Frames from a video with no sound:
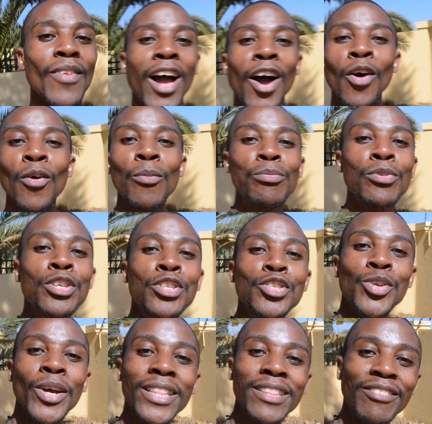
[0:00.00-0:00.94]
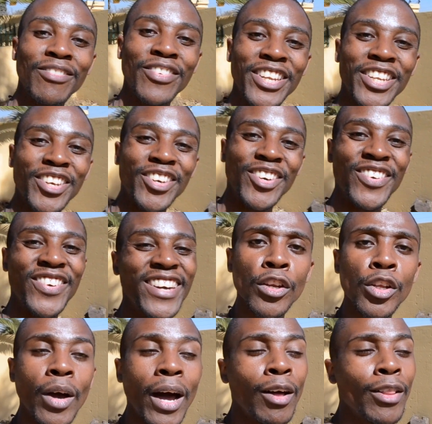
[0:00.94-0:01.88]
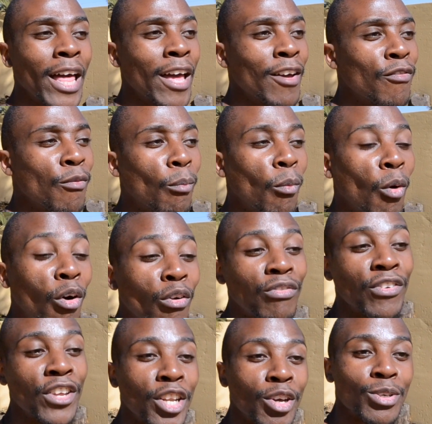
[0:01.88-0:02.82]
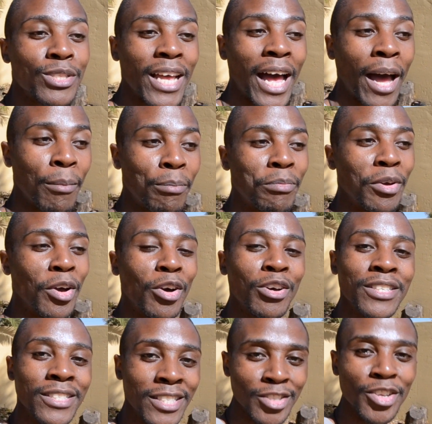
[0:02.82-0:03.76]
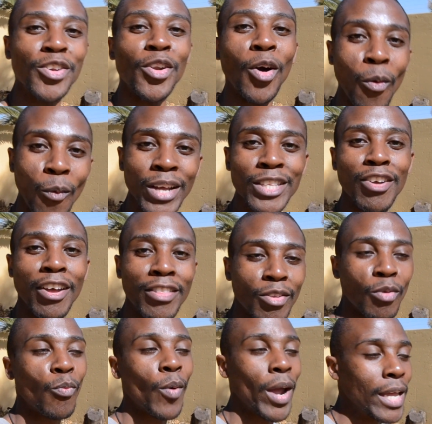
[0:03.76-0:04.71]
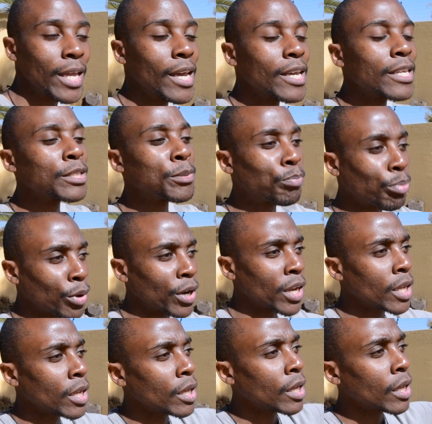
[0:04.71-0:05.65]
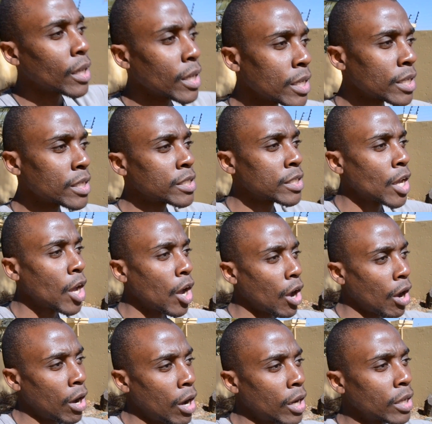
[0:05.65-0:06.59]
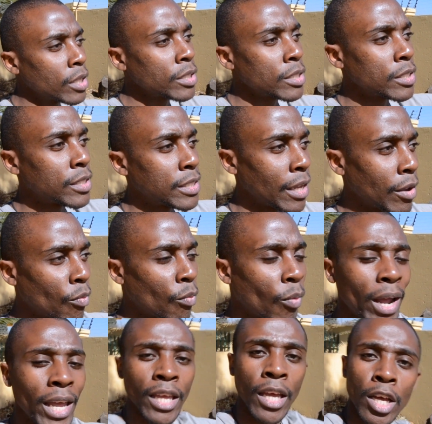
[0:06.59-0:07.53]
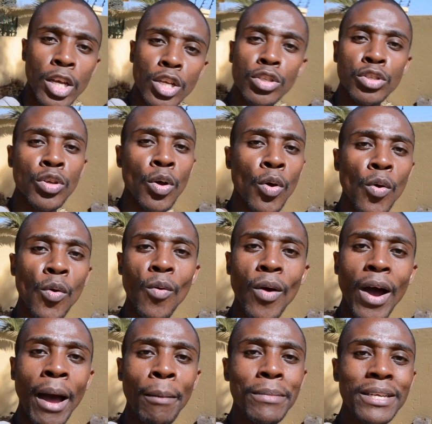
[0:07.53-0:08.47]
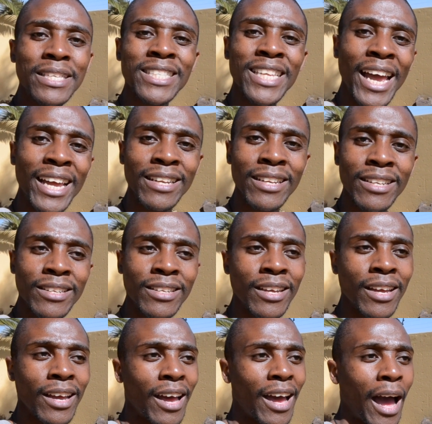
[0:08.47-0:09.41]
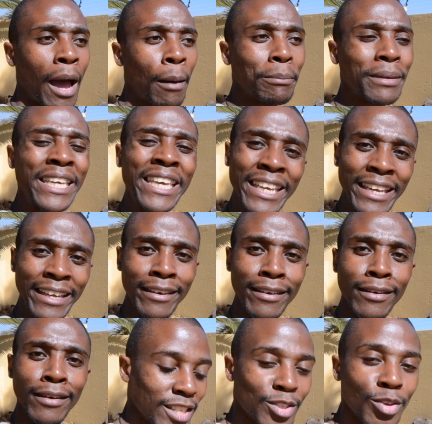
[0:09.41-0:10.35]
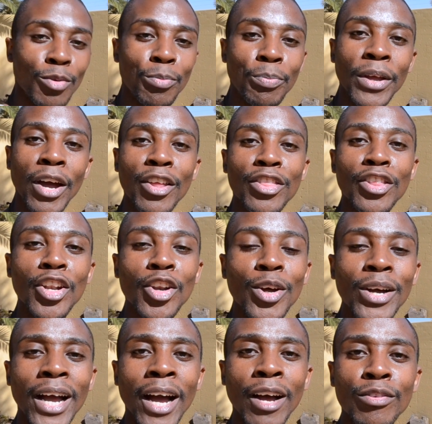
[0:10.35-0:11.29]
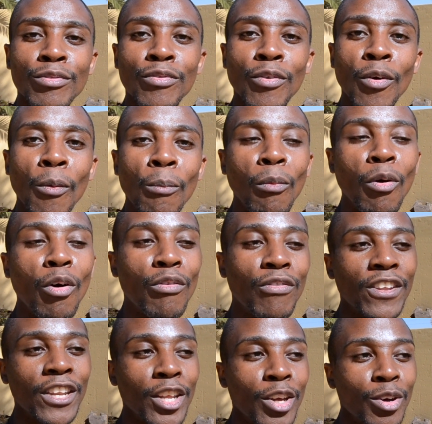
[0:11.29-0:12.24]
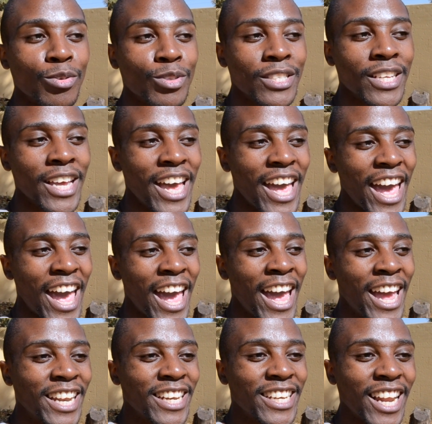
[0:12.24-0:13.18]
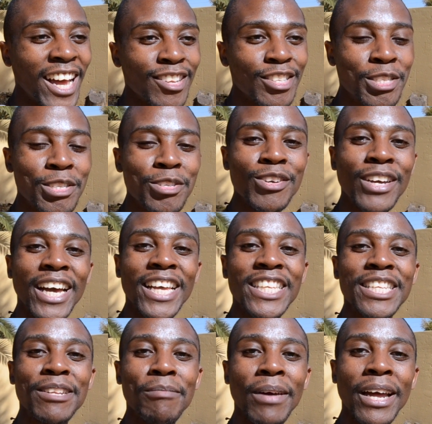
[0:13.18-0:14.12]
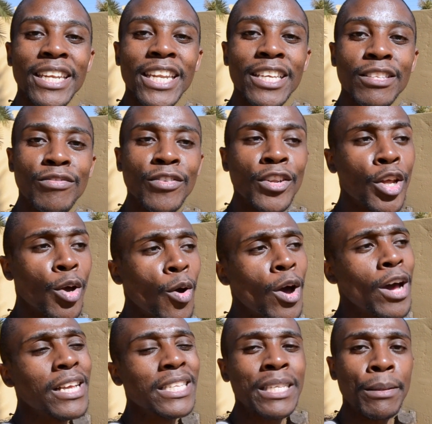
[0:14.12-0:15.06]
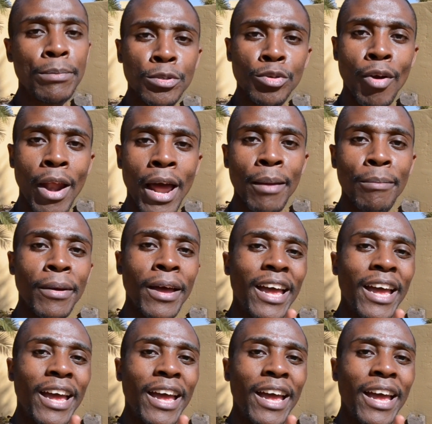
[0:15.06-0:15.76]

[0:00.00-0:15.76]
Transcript: I hope you enjoyed the video. I'll have more videos up because you know what's on the way. Spring is on the way. So I'm excited. I'm keen. So be on the lookout for more videos. And I'll see you guys in my next video. Subscribe,